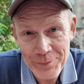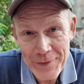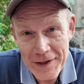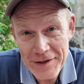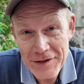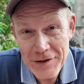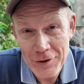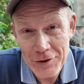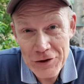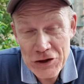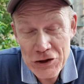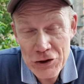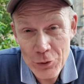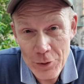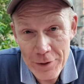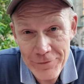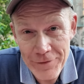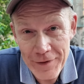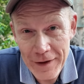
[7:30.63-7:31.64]
It's called
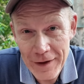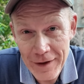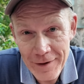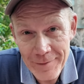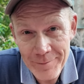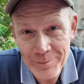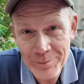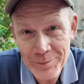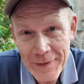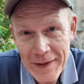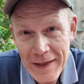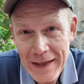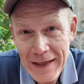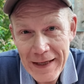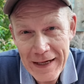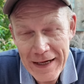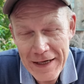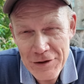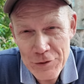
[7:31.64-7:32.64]
Schäufele,
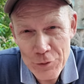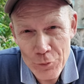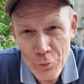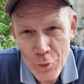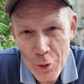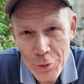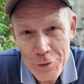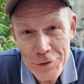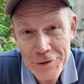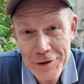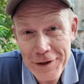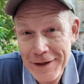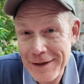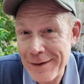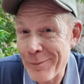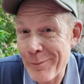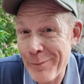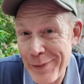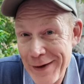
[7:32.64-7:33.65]
and it's a
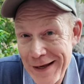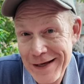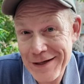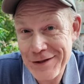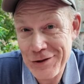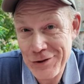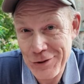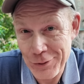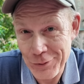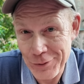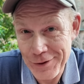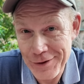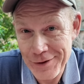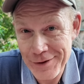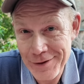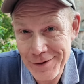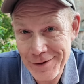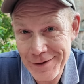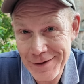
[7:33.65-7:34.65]
roasted pig
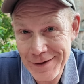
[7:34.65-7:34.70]
shoulder,